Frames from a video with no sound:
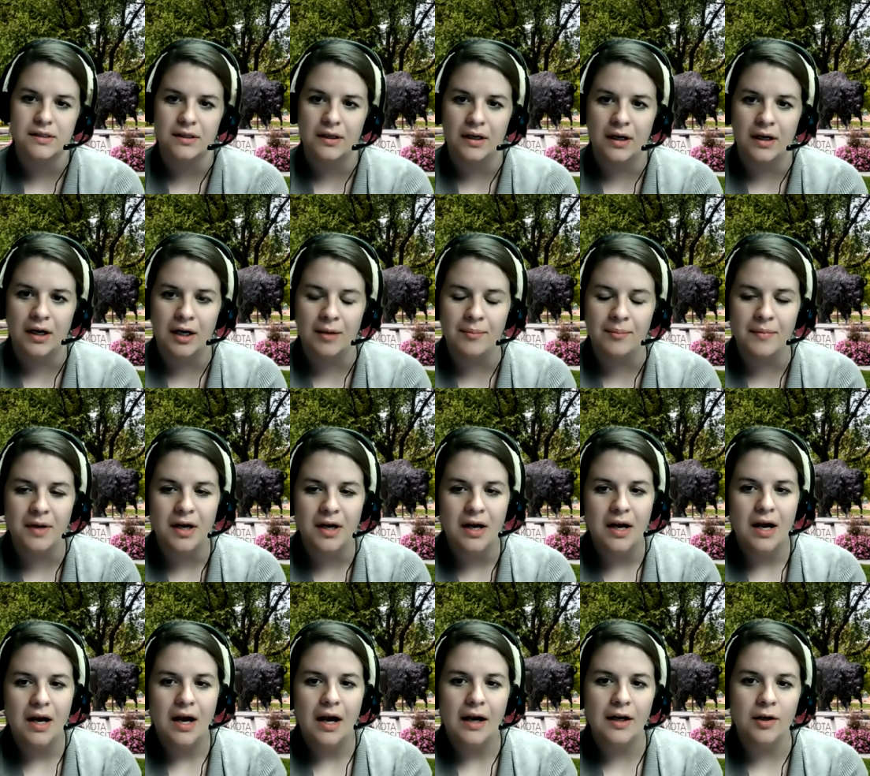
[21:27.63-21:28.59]
Um,
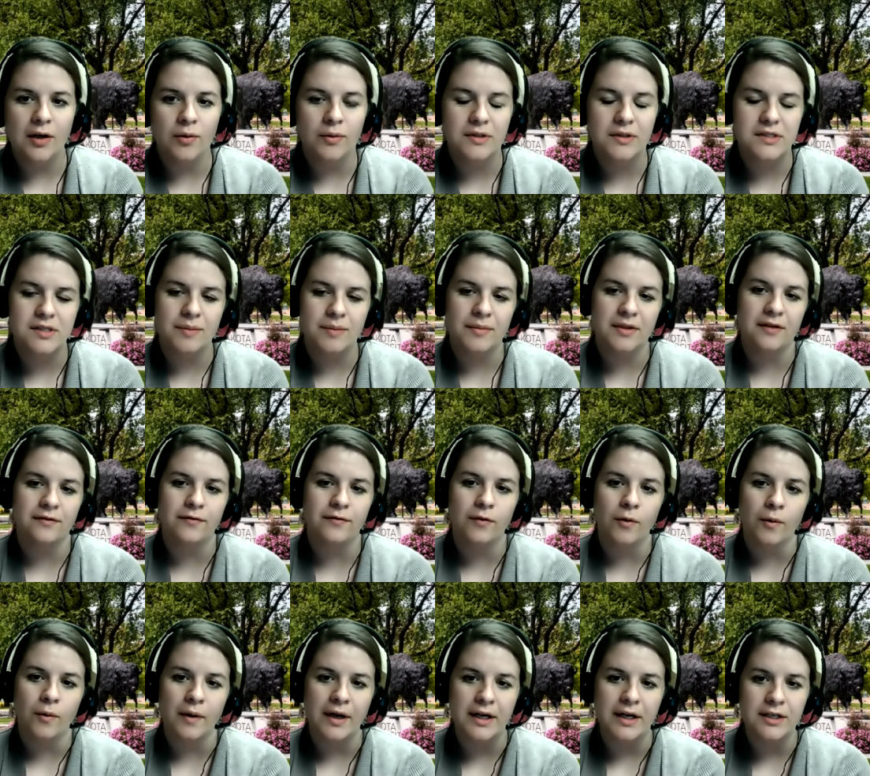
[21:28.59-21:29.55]
I know with some of the
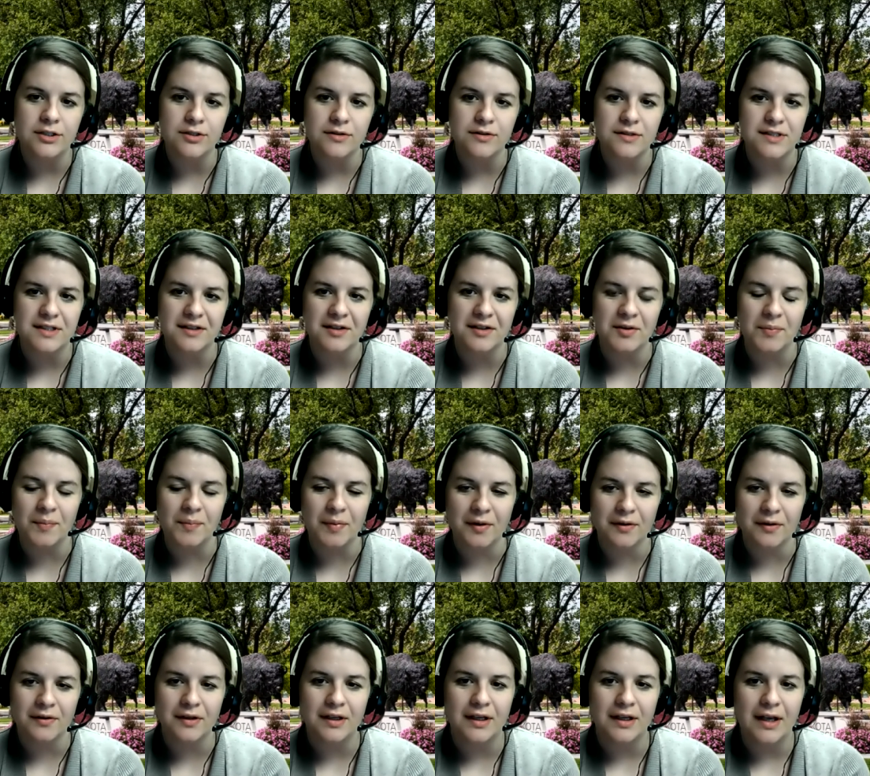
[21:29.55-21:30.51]
4 Hers here in
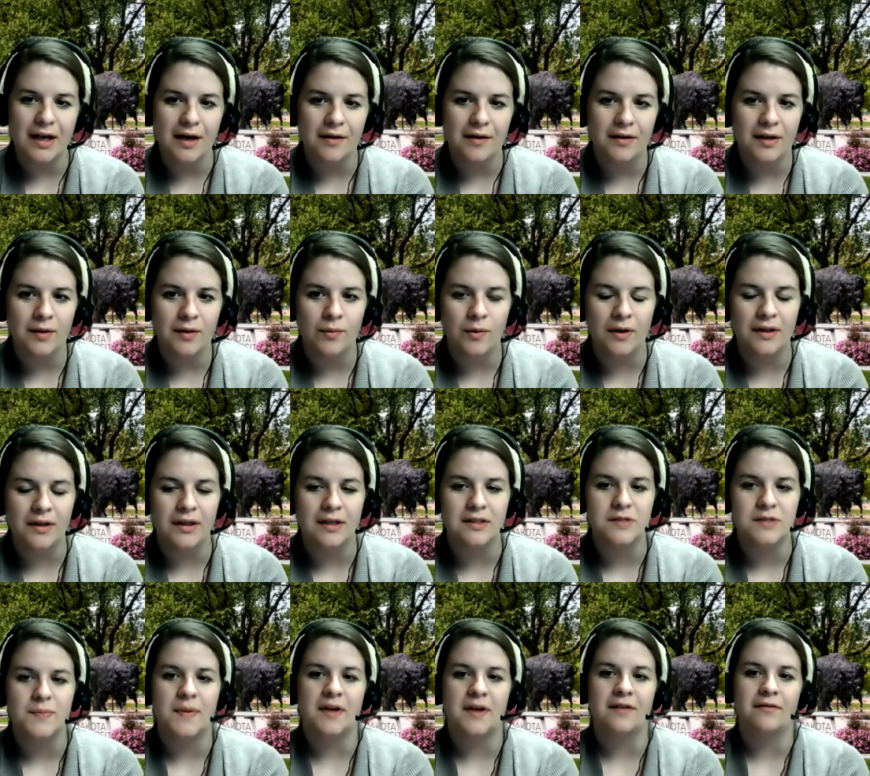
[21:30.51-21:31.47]
Burleigh County, one
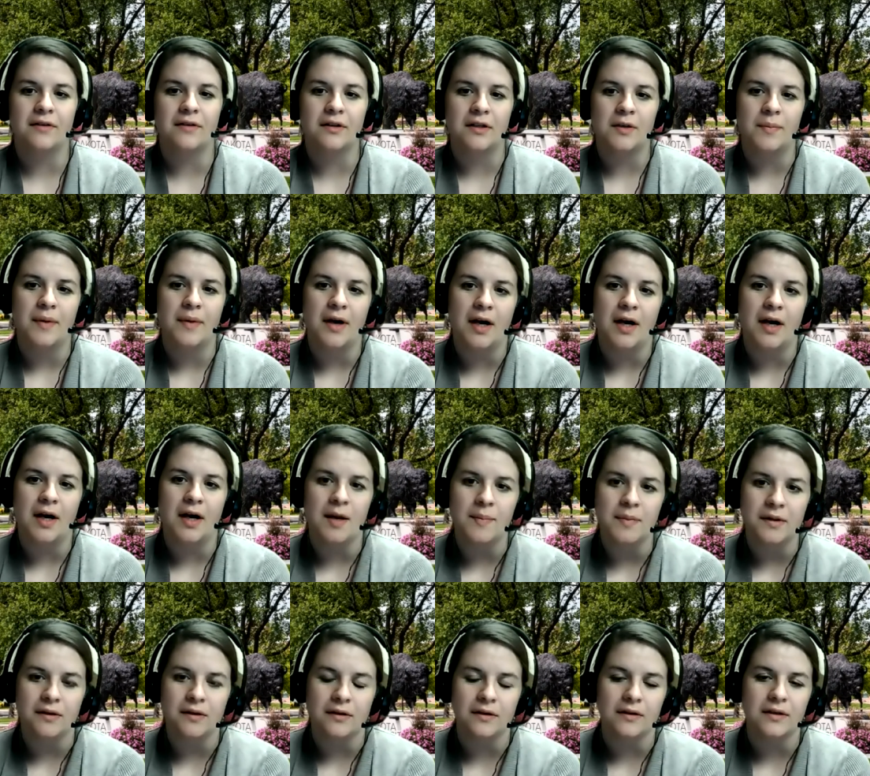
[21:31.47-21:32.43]
that's been really
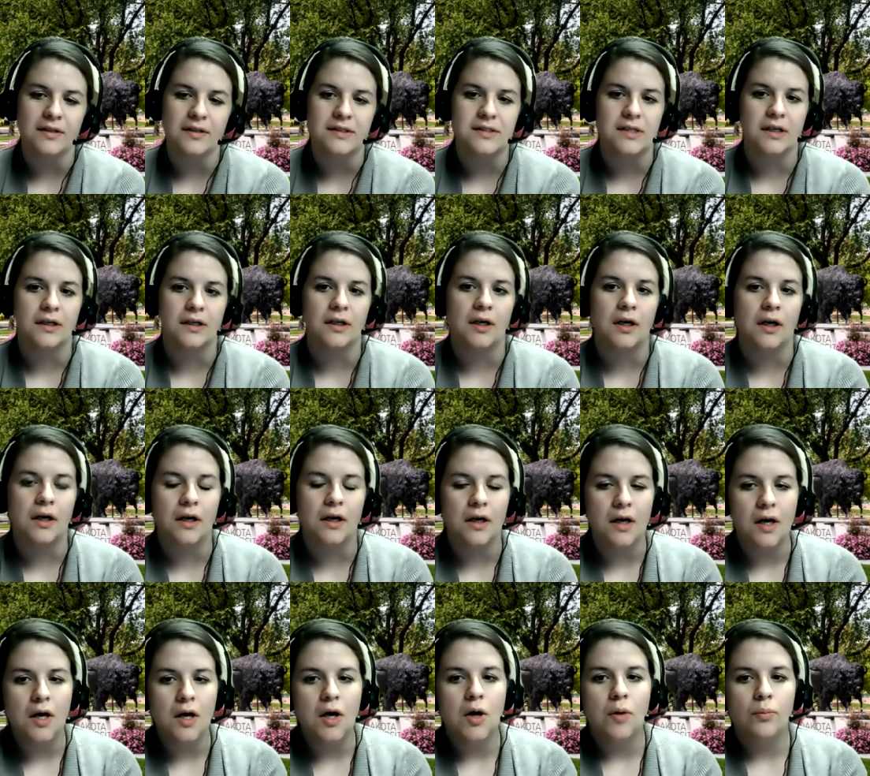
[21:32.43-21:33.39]
popular is like a
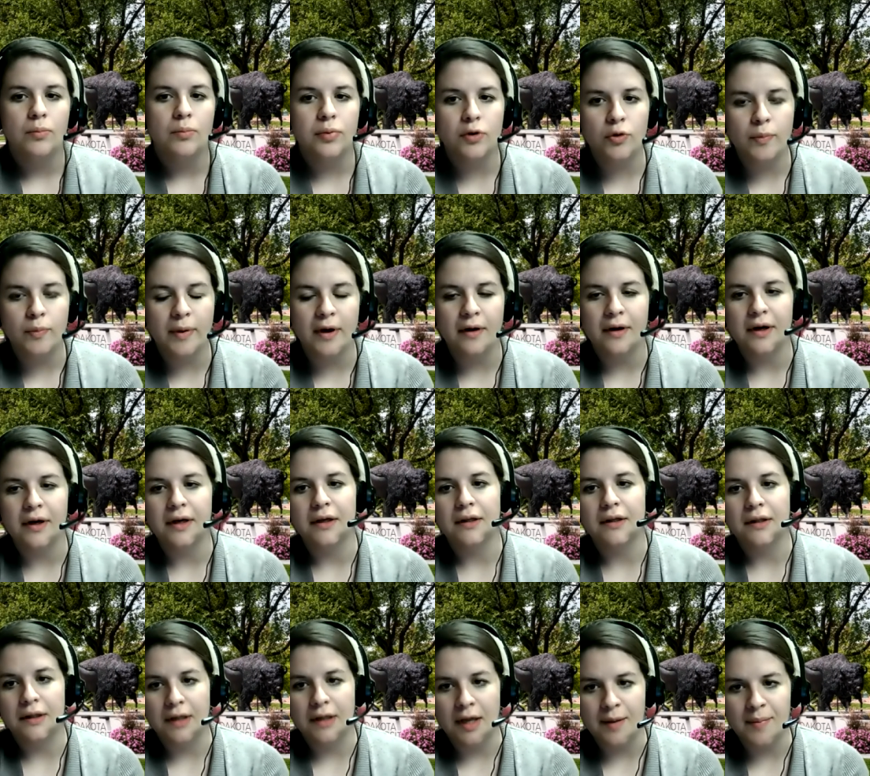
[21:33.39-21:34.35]
blueberry
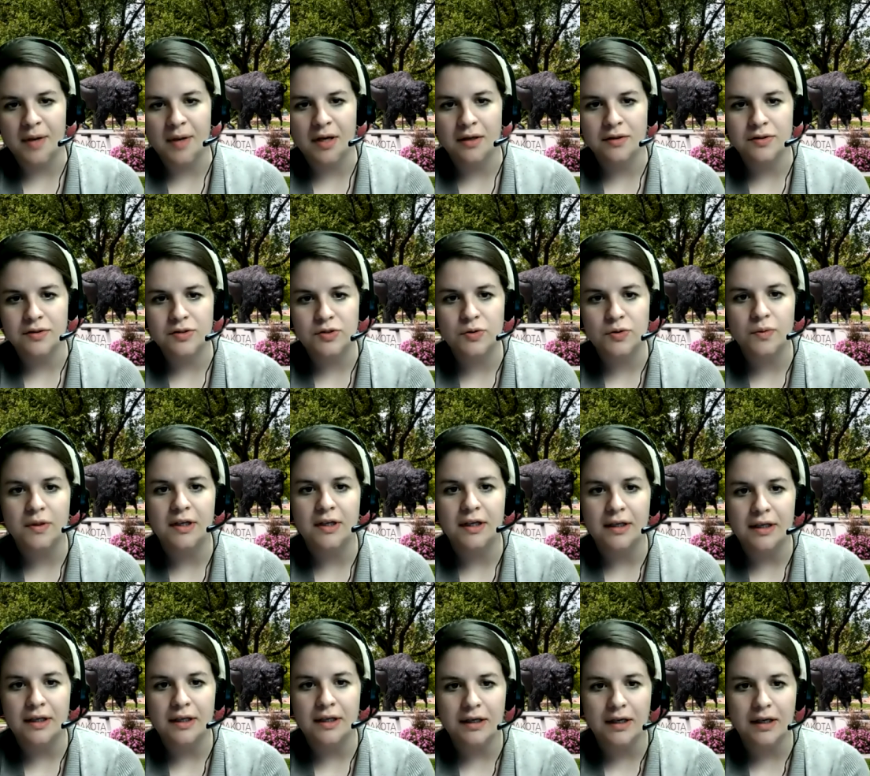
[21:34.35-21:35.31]
lemon
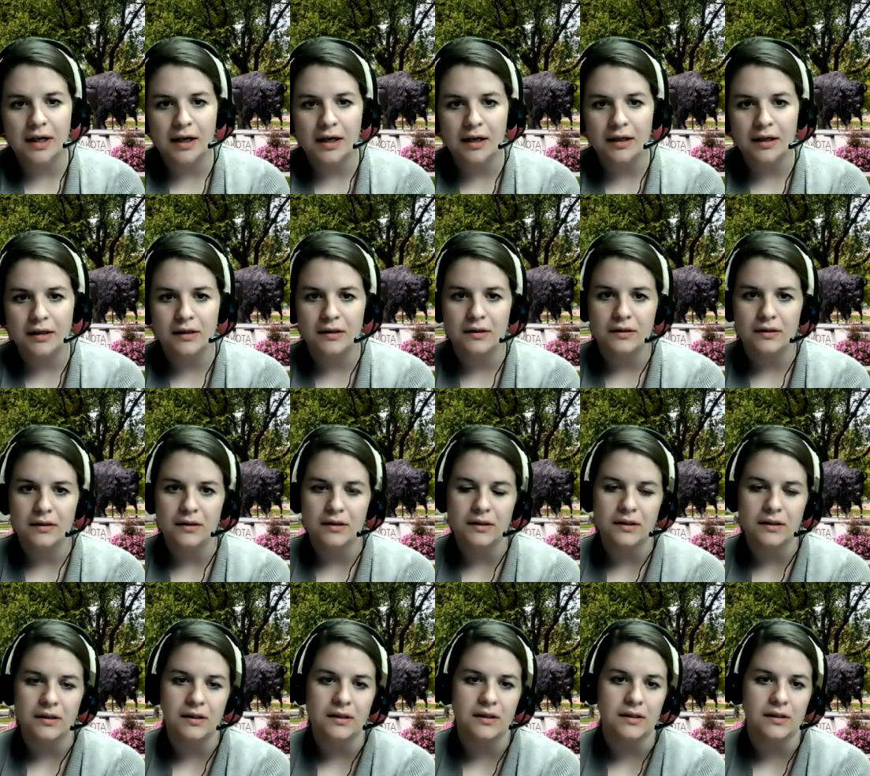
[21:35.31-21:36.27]
zucchini cake and
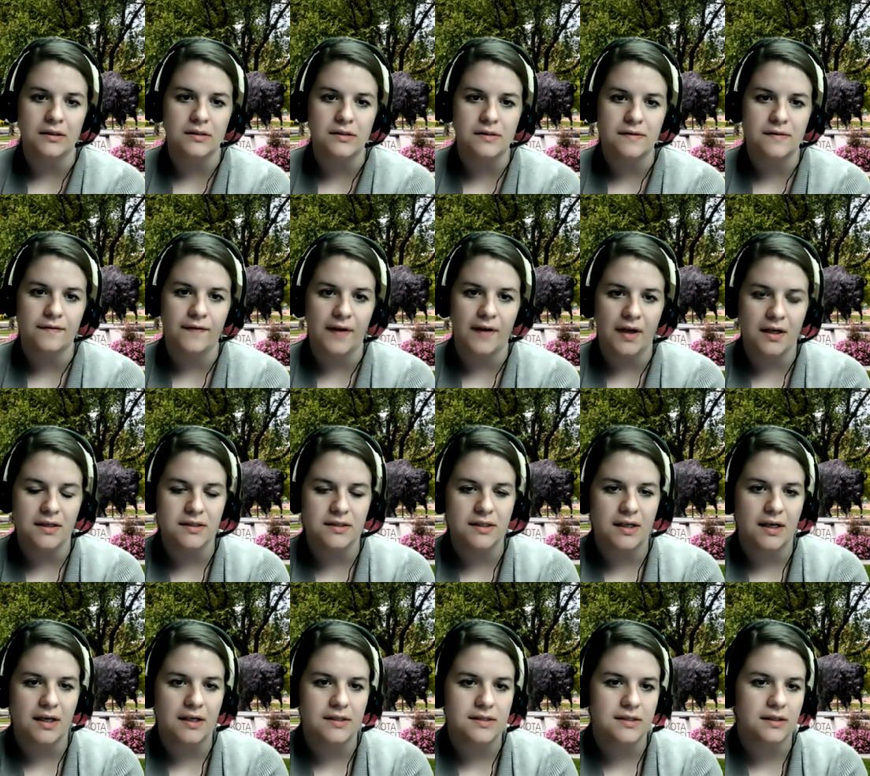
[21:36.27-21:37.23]
it is
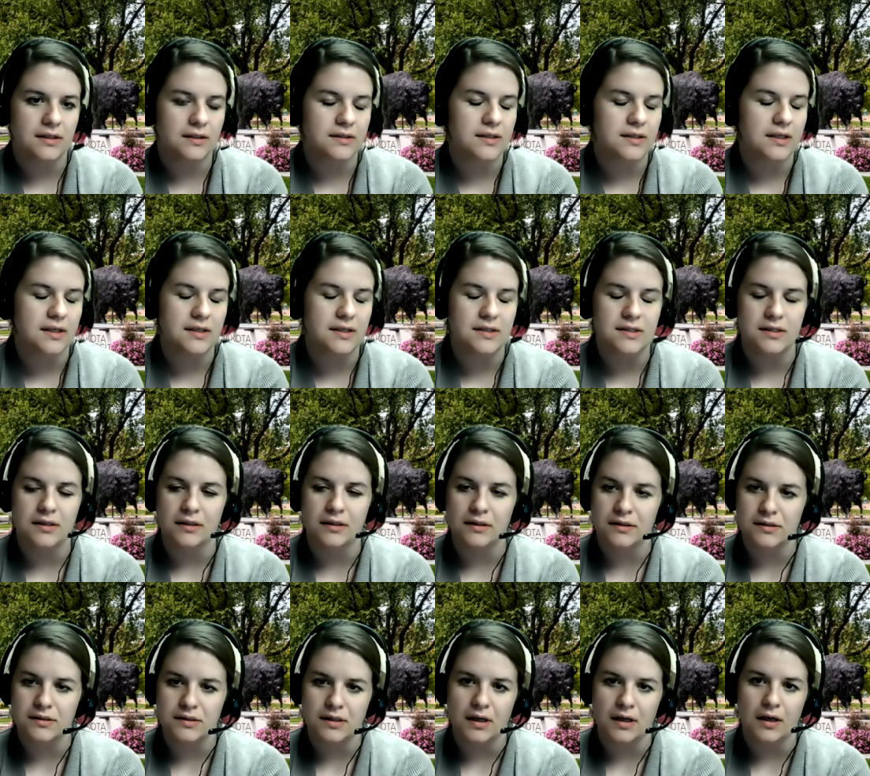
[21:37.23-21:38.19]
fantastic tasting.
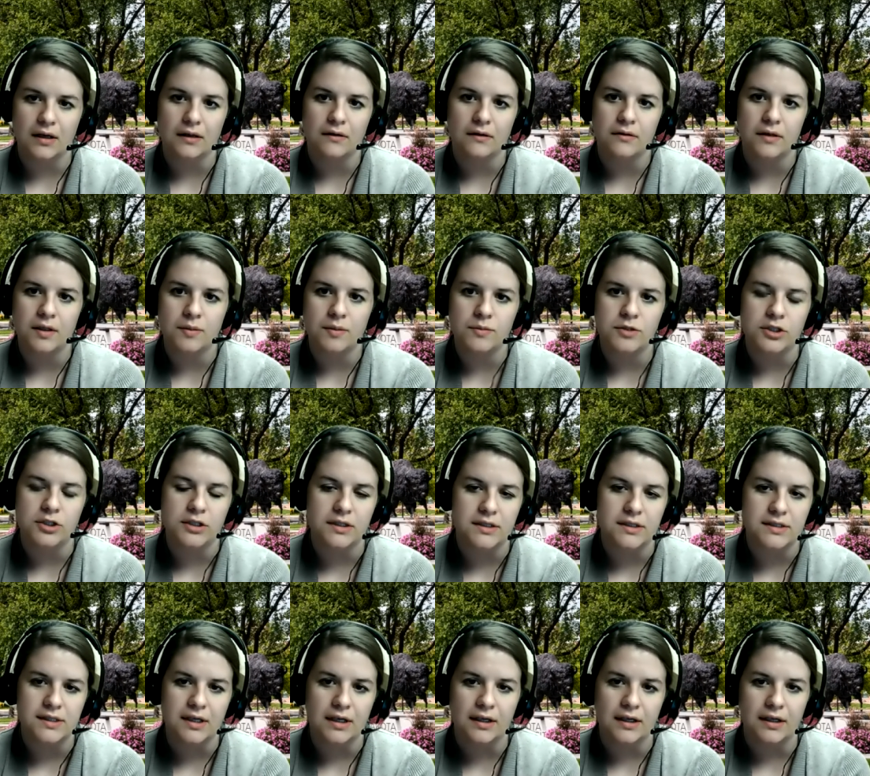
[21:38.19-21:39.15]
It's got cream
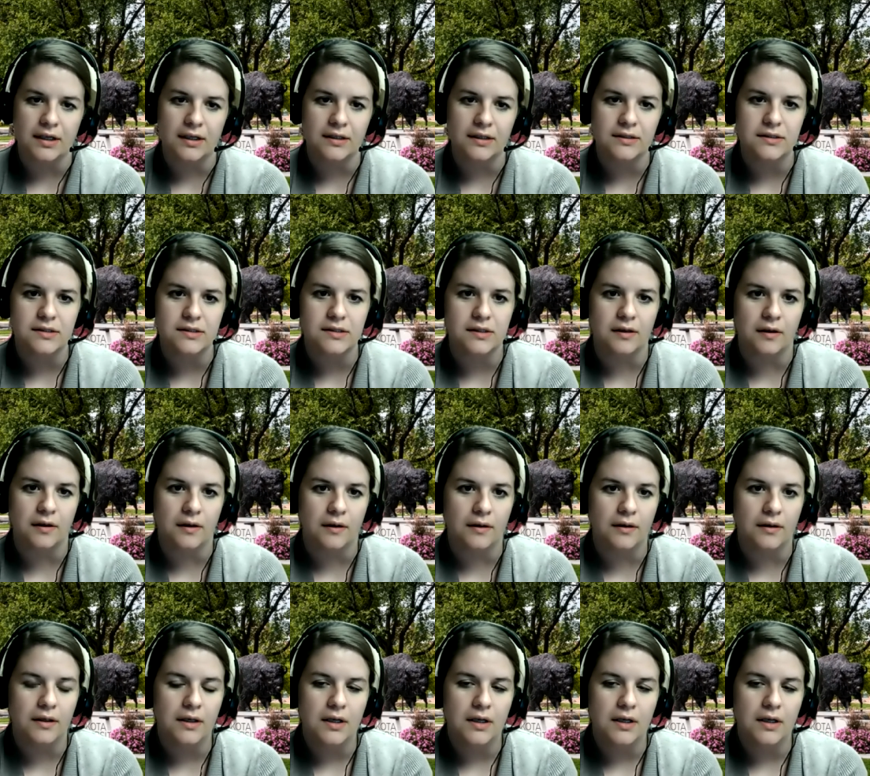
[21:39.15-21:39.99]
cheese on it. So